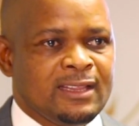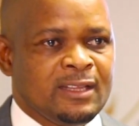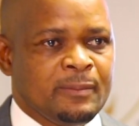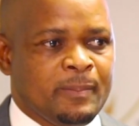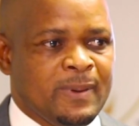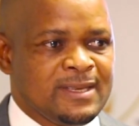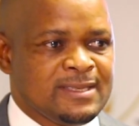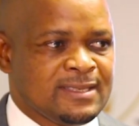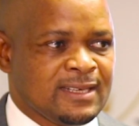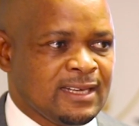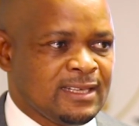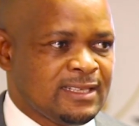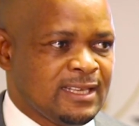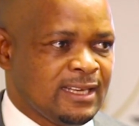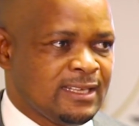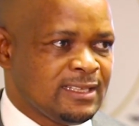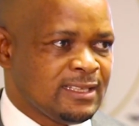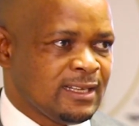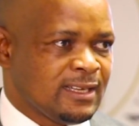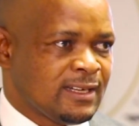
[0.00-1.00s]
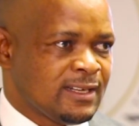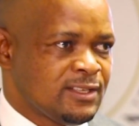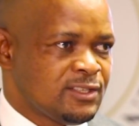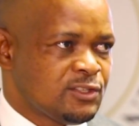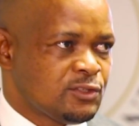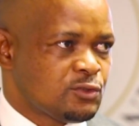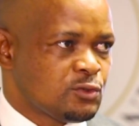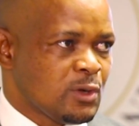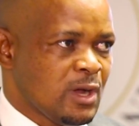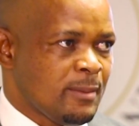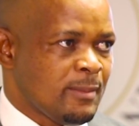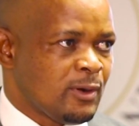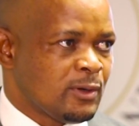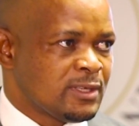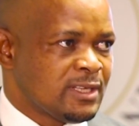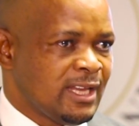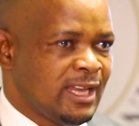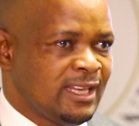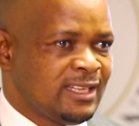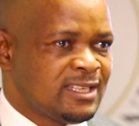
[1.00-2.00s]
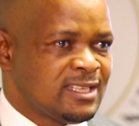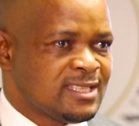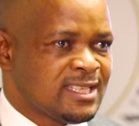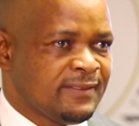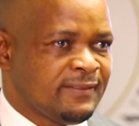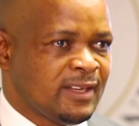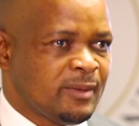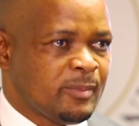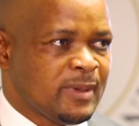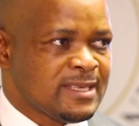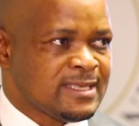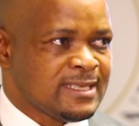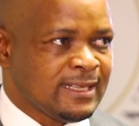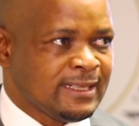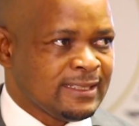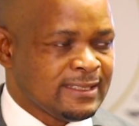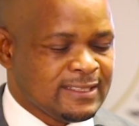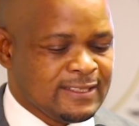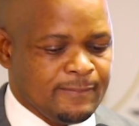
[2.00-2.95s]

the pass rate had increased to about 87%.